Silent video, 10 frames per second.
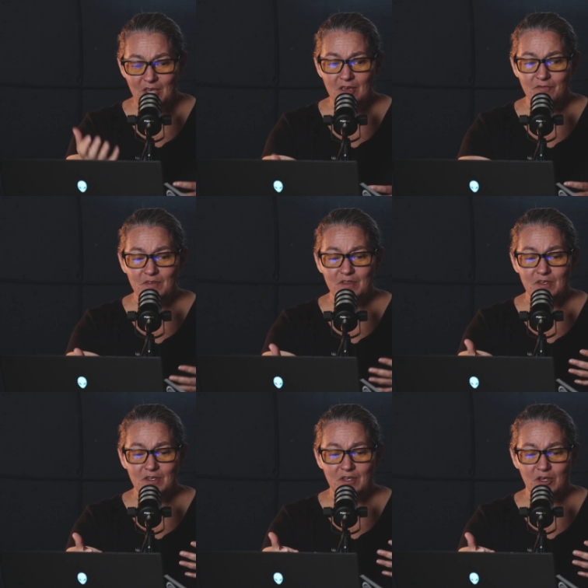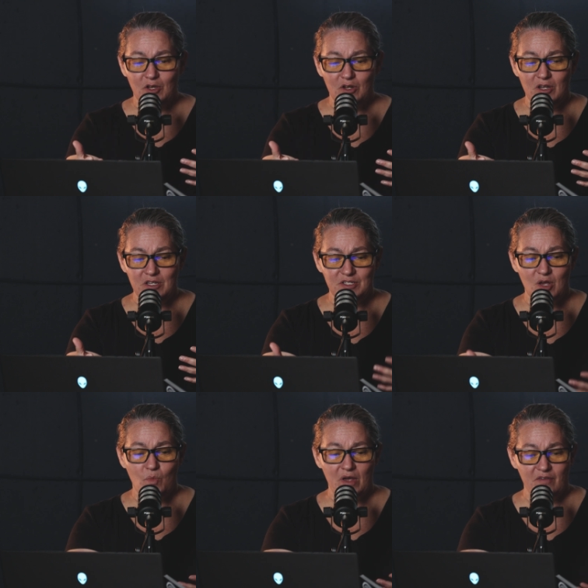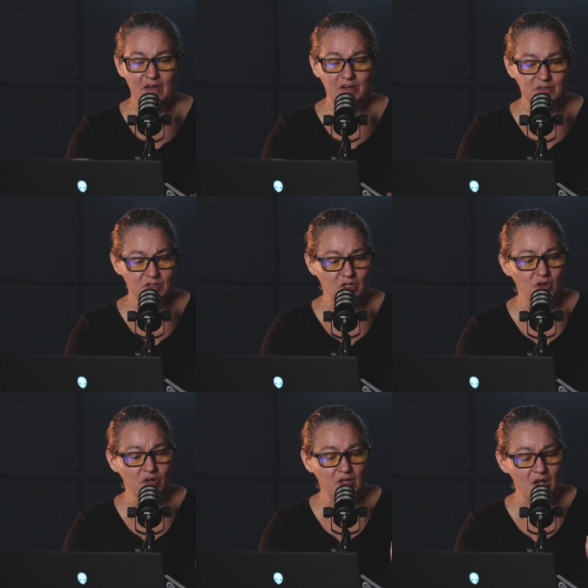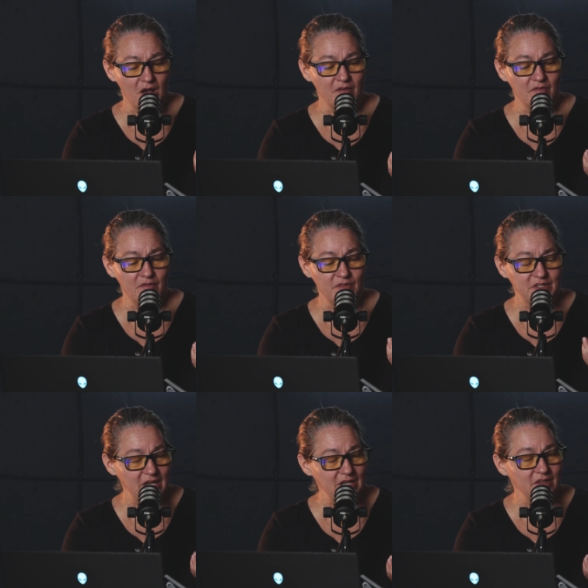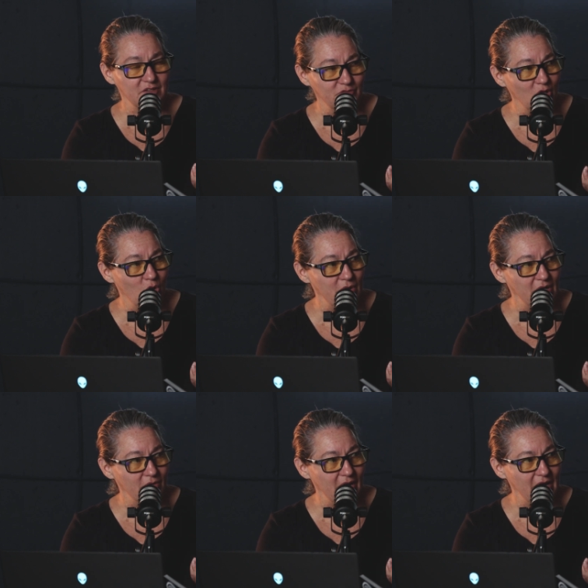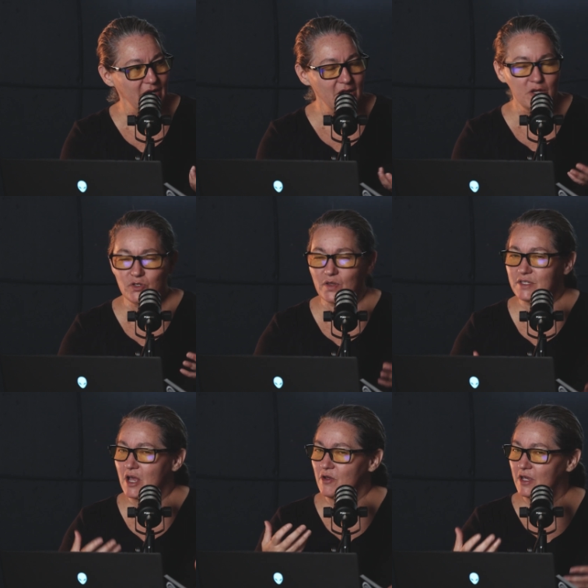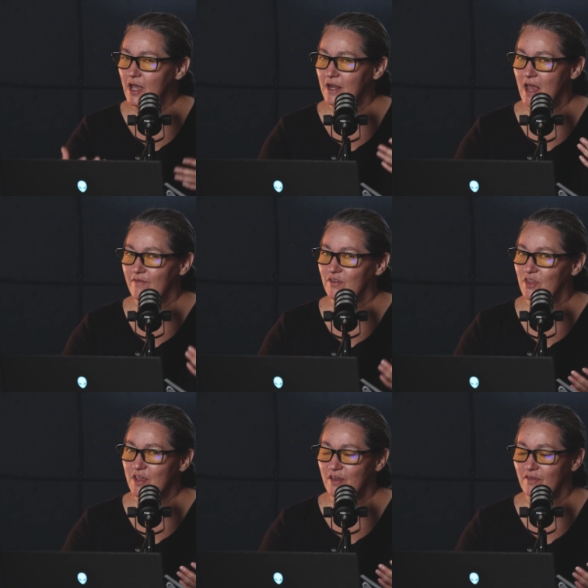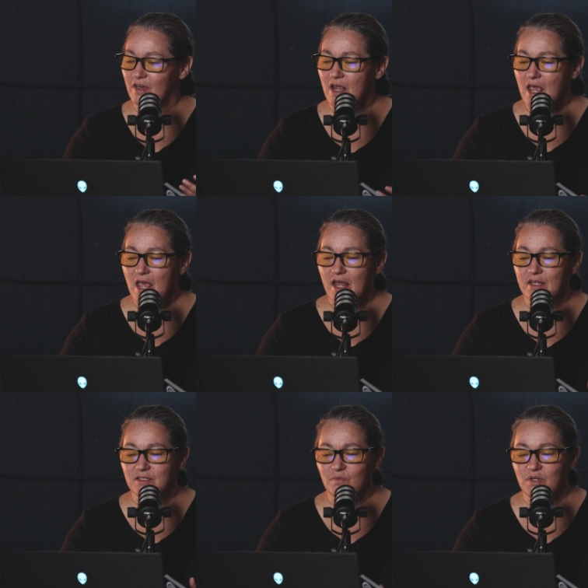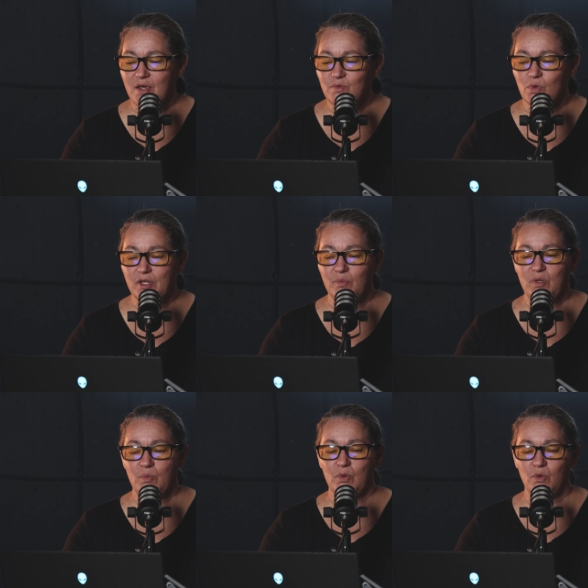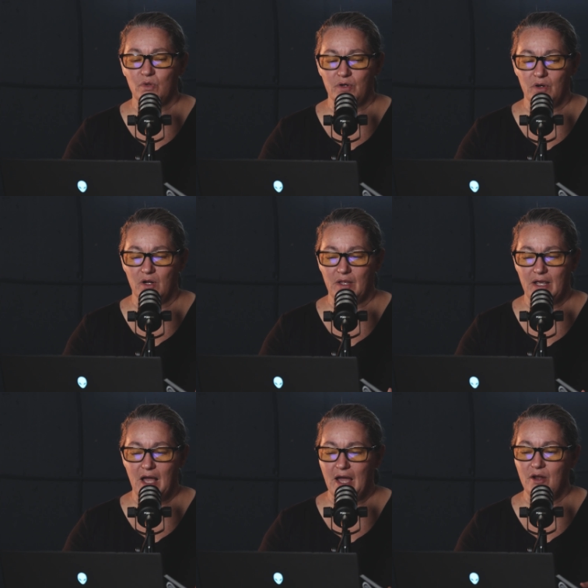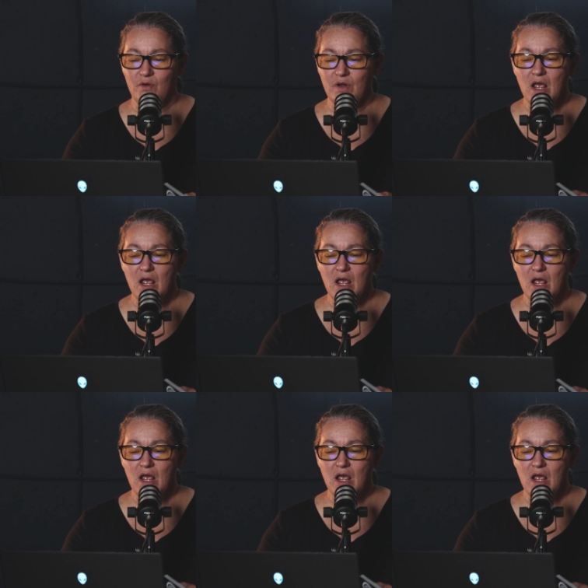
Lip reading: if it could in some way affect the security of the data that's flowing, right? Yeah. So that's how you kind of have to think of it. And sometimes we'll get people who are like, I